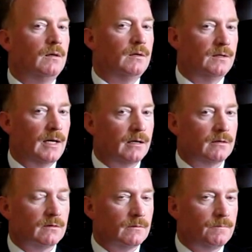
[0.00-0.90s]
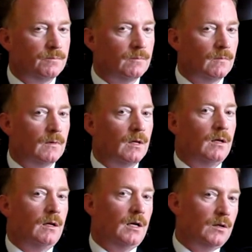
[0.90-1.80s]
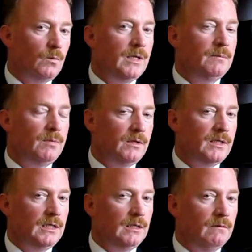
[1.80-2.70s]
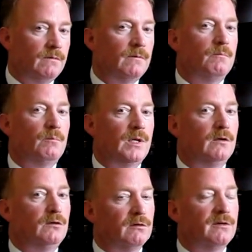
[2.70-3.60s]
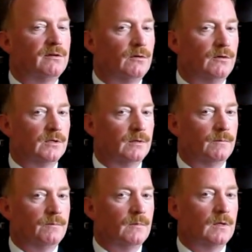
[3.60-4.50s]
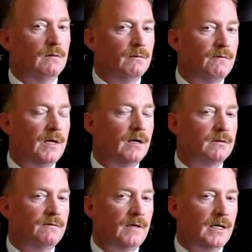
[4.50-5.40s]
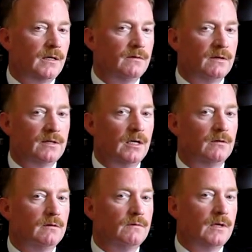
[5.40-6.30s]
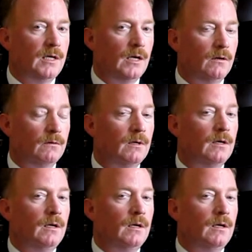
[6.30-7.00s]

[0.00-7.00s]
the doctor and we believe that your surgeon failed to follow the standard of care